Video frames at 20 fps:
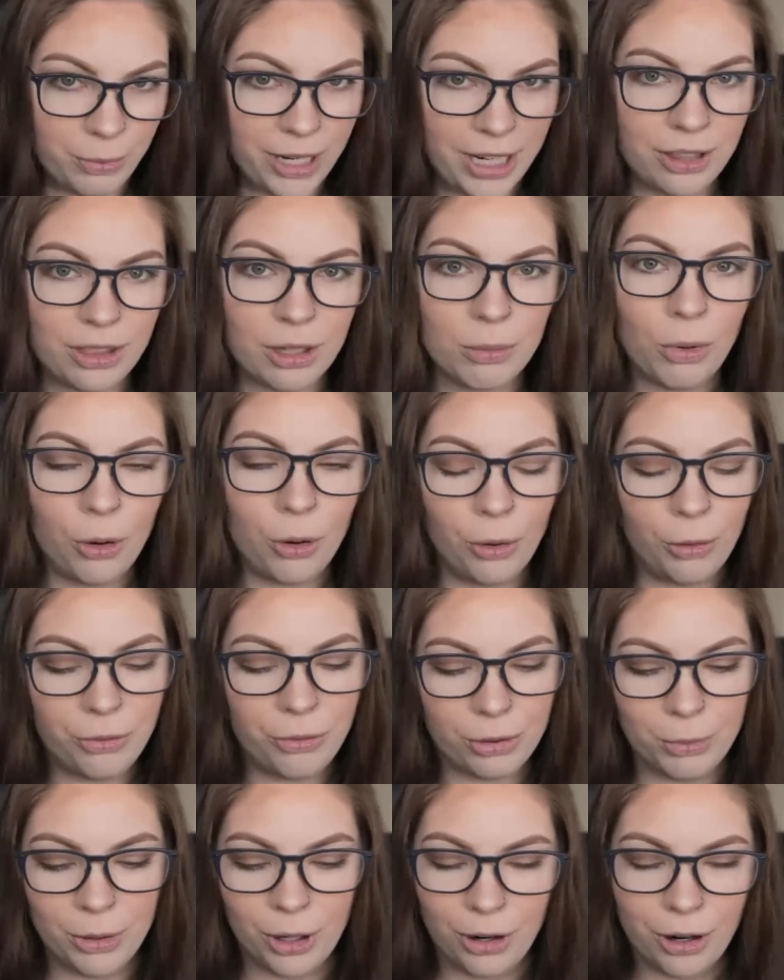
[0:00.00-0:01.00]
make them whole
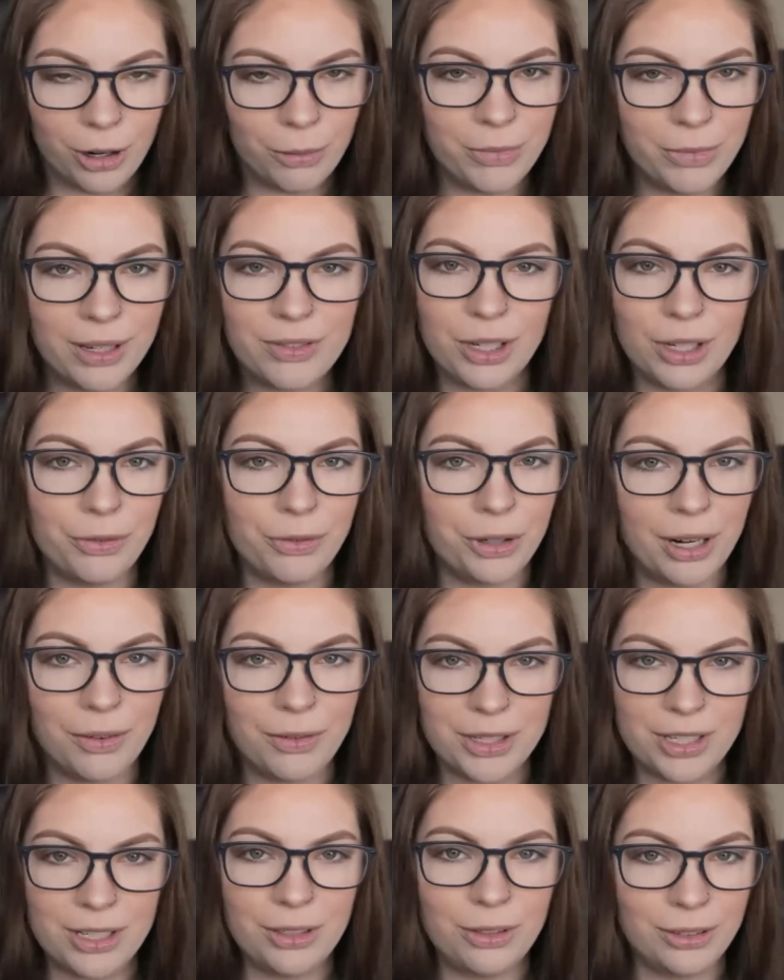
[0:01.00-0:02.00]
from a harm they've suffered
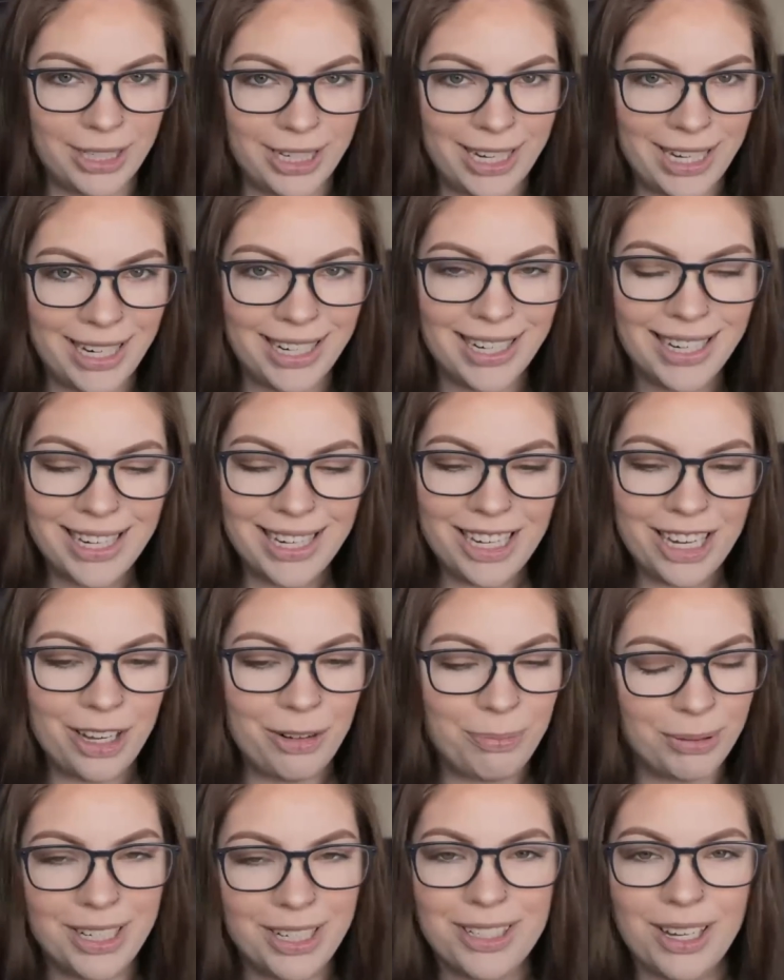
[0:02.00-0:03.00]
every single day.
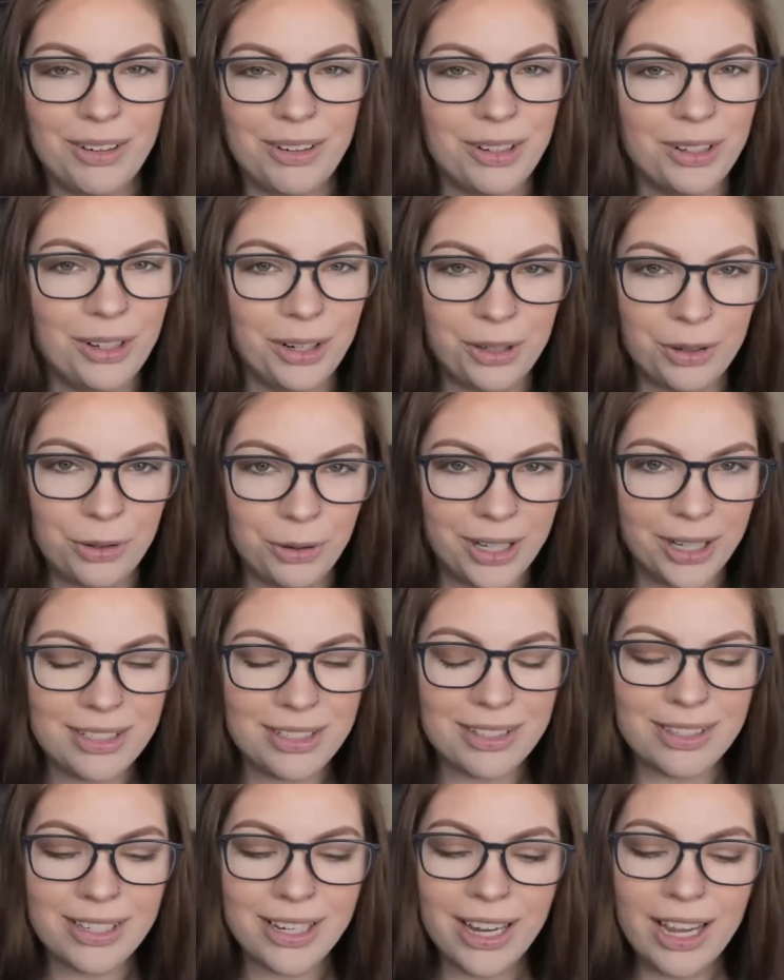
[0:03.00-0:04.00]
It plays out in our
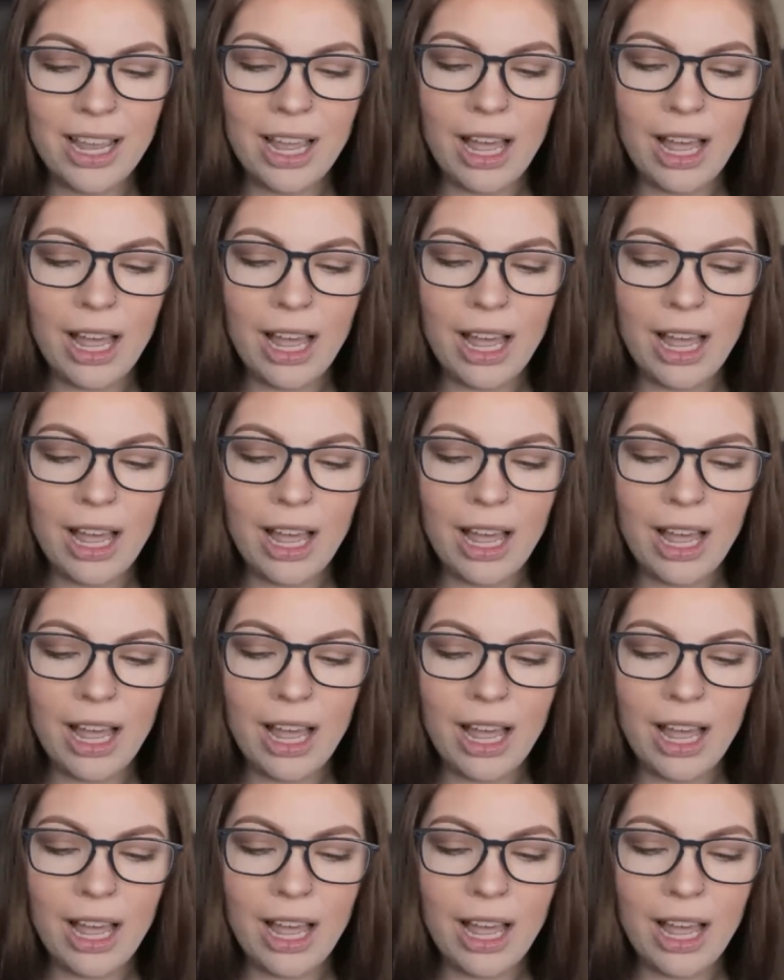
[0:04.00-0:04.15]
courts.